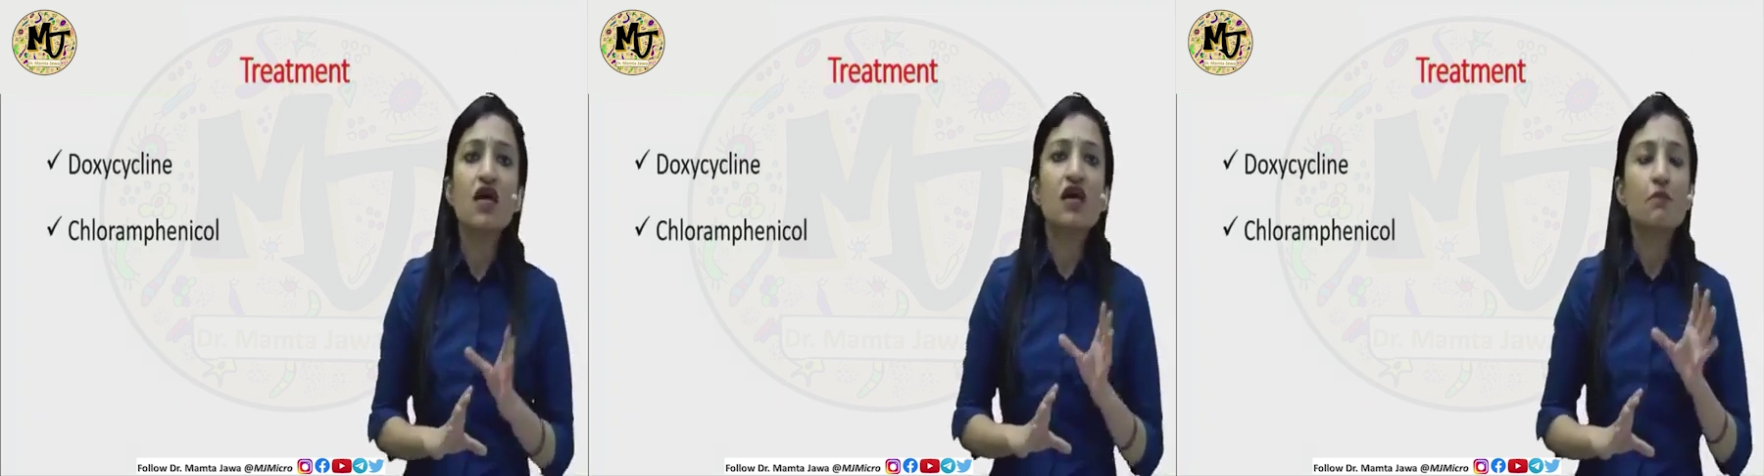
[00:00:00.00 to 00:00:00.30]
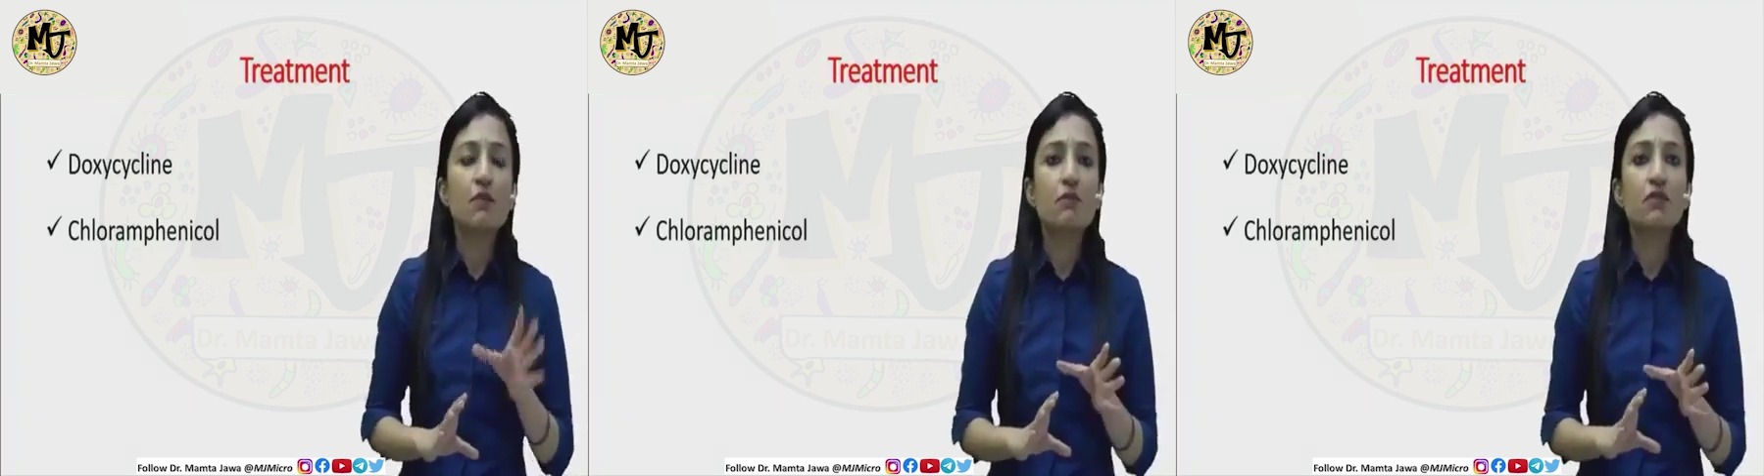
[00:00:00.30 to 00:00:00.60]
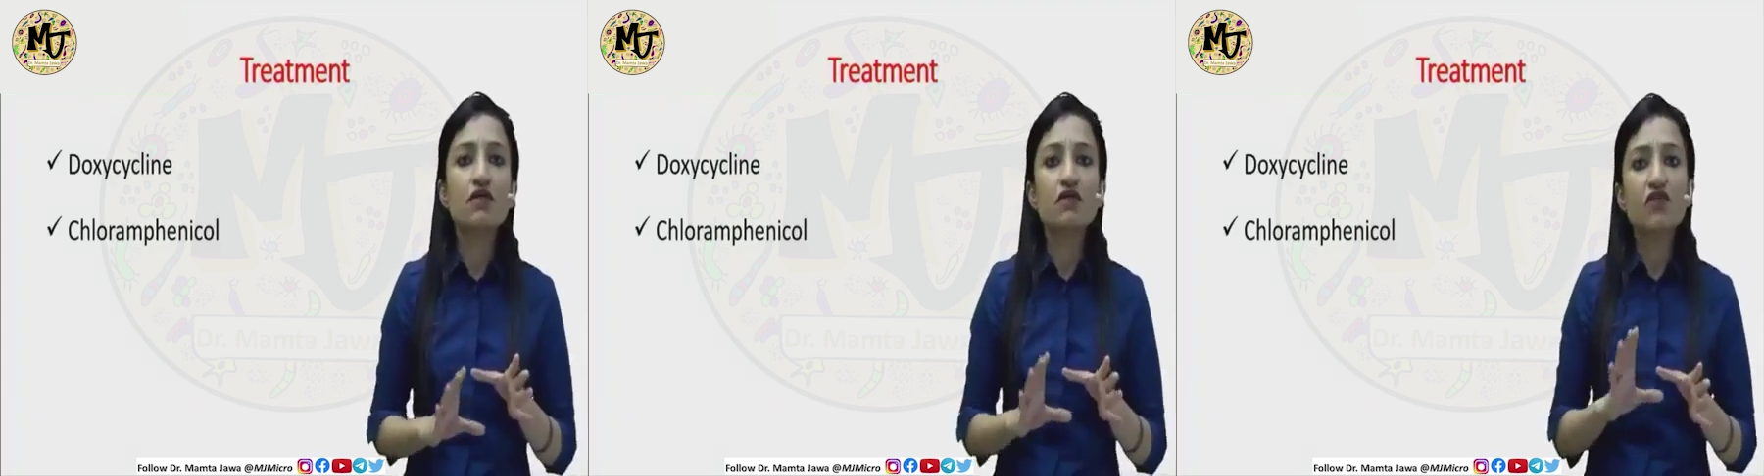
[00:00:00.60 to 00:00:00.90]

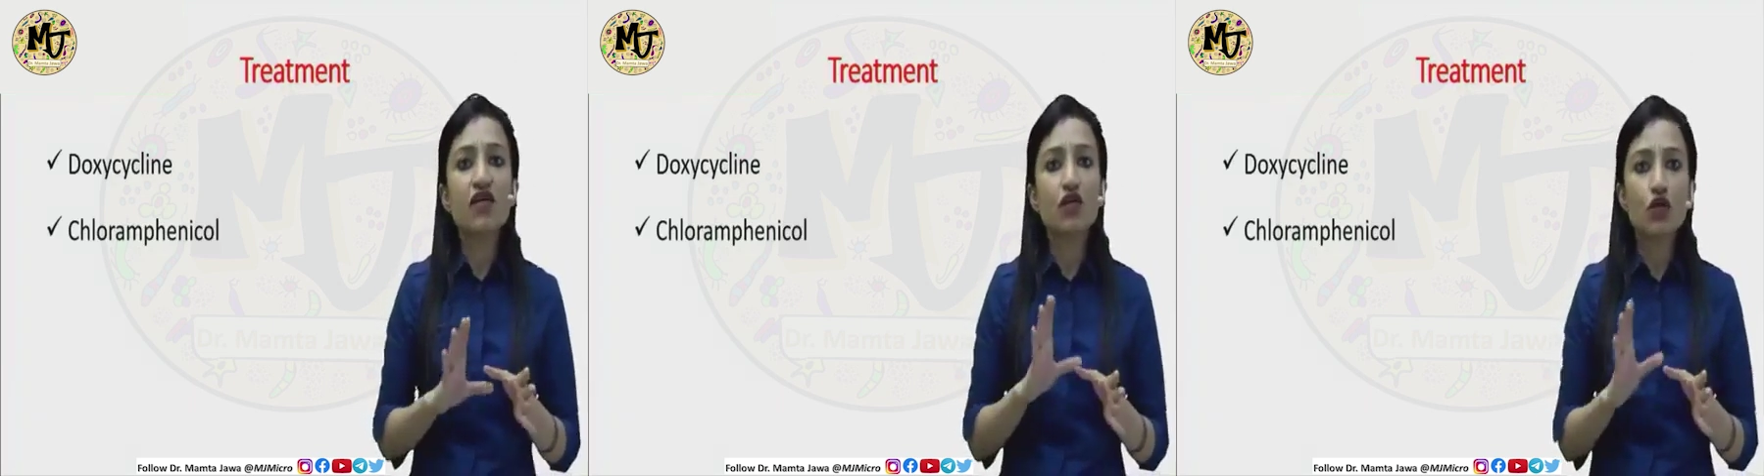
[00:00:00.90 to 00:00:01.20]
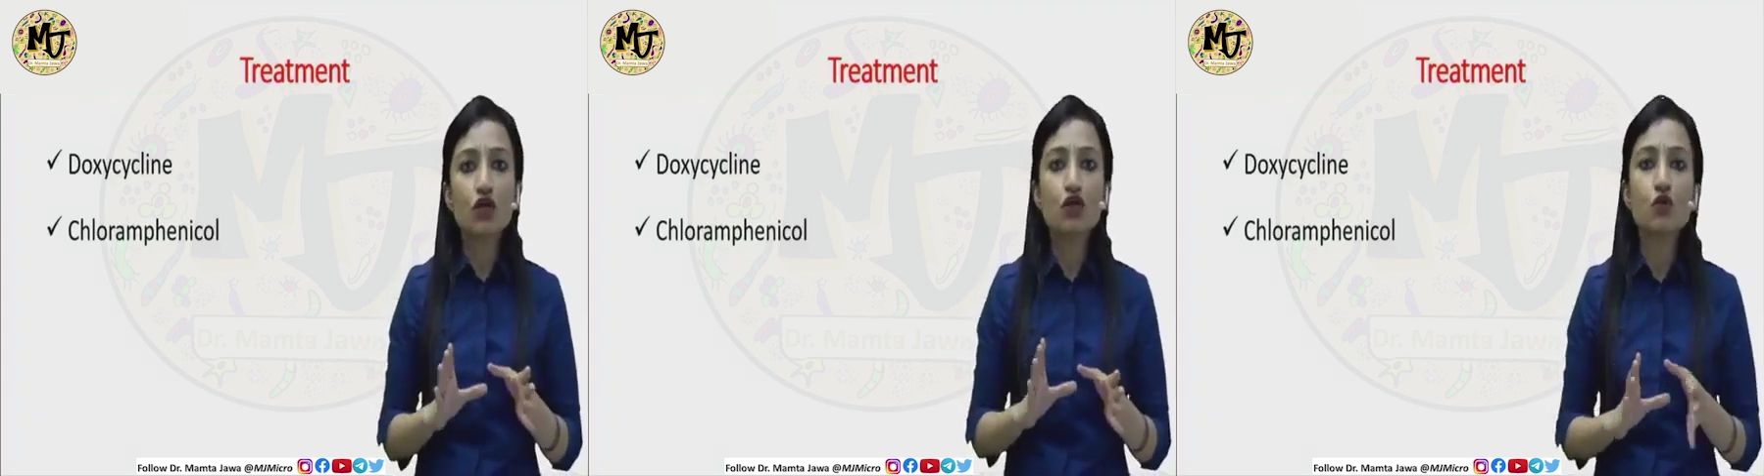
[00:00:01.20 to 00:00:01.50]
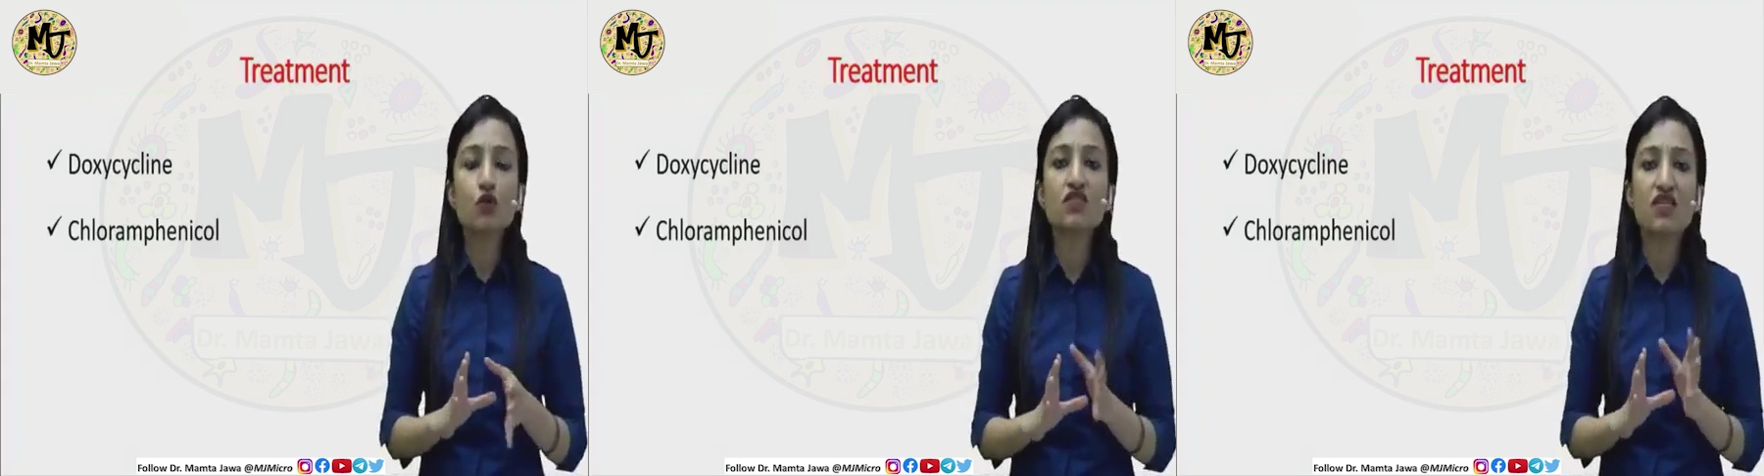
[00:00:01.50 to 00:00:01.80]
Remember, we cannot
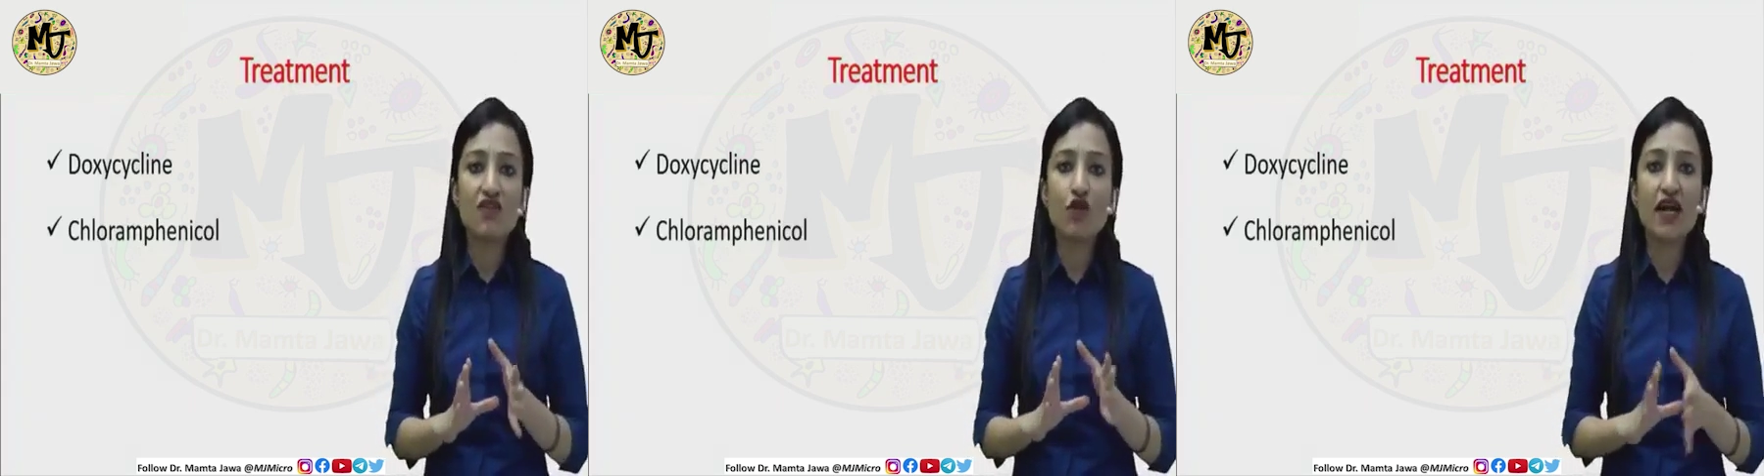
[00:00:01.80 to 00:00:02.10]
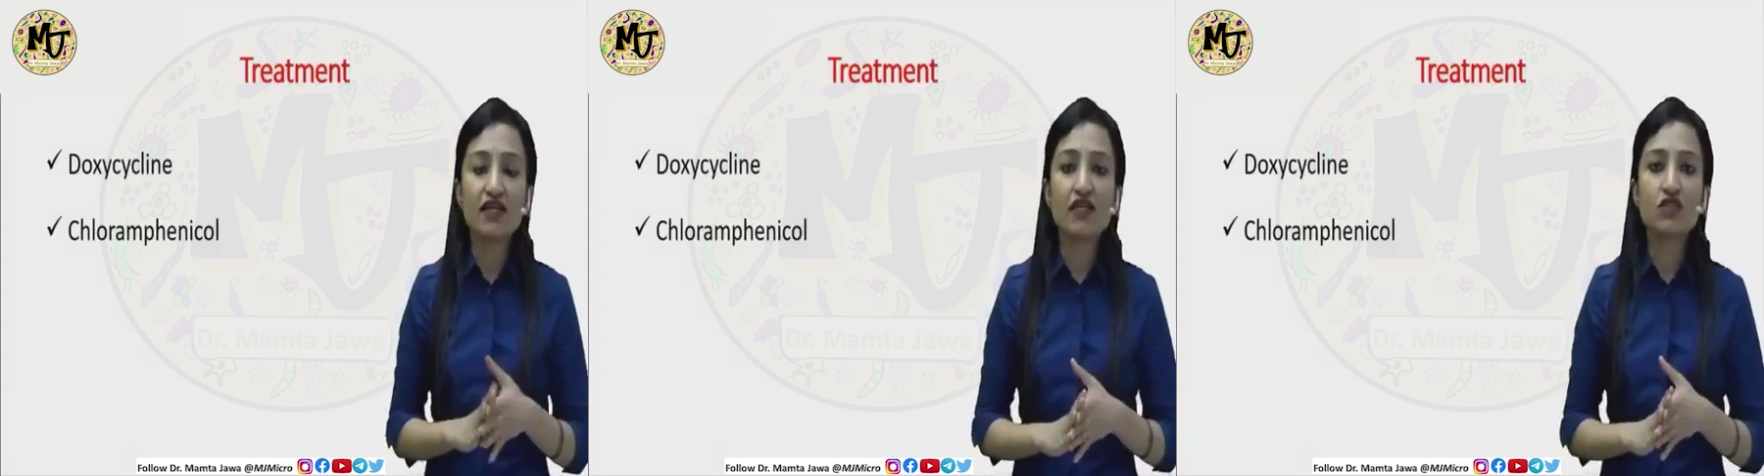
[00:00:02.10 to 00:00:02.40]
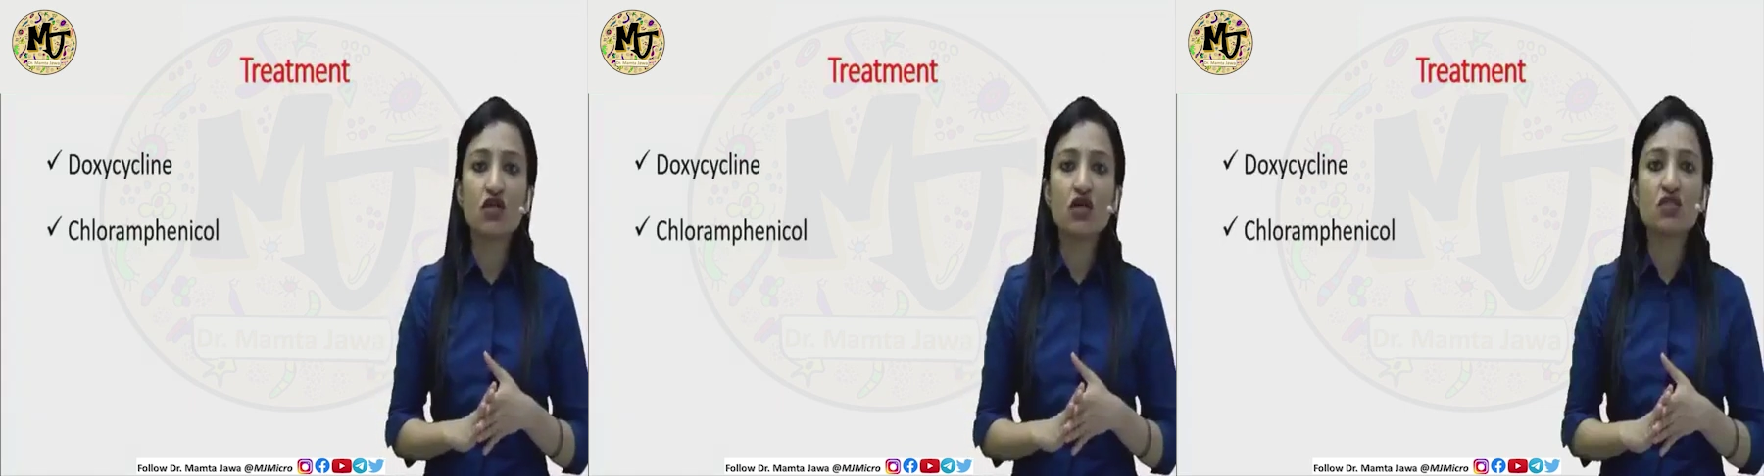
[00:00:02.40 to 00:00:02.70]
use cell-wall-acting
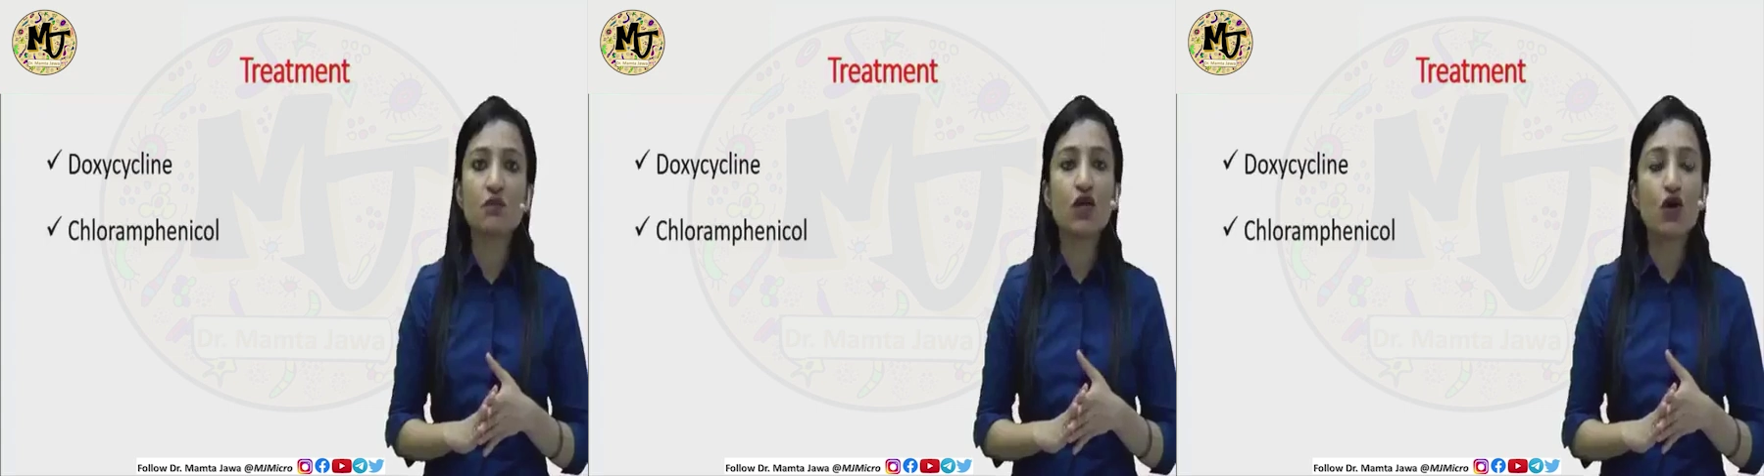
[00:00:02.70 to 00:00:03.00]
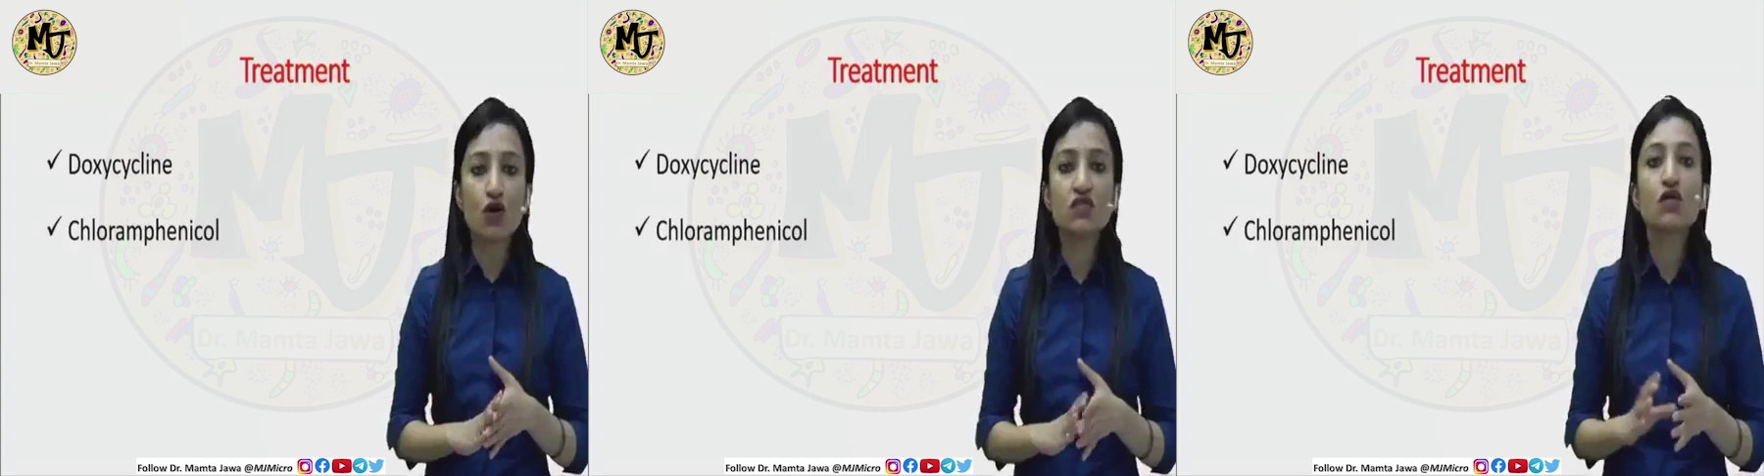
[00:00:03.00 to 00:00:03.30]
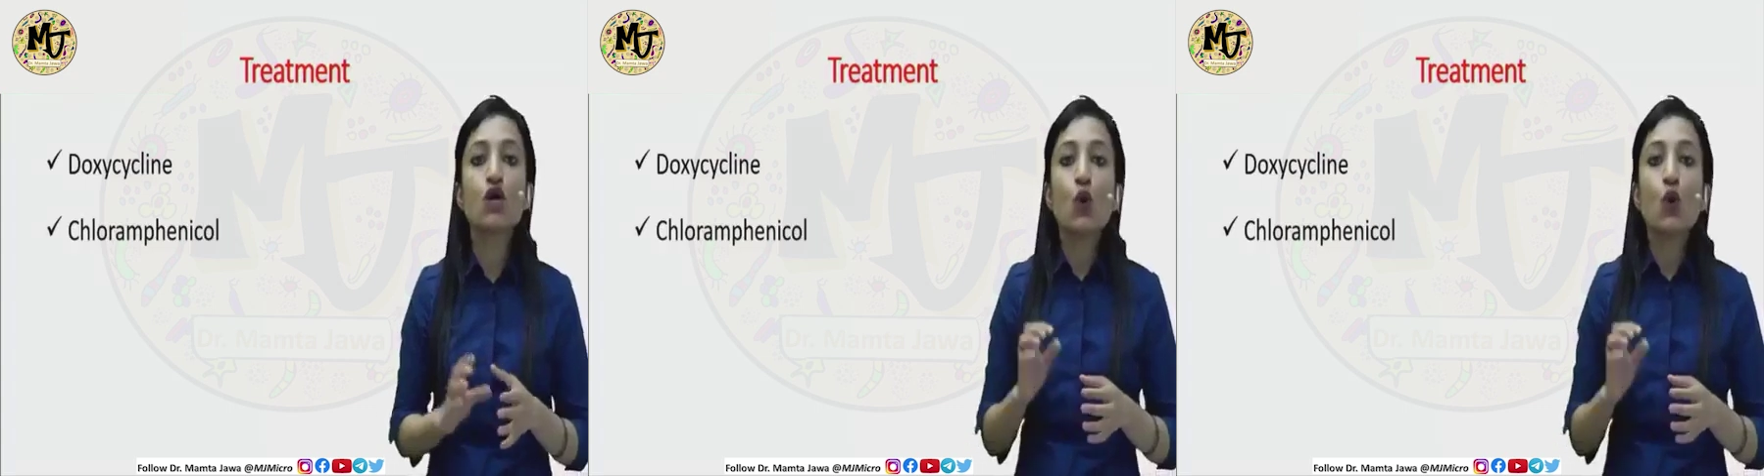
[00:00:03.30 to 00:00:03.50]
drugs because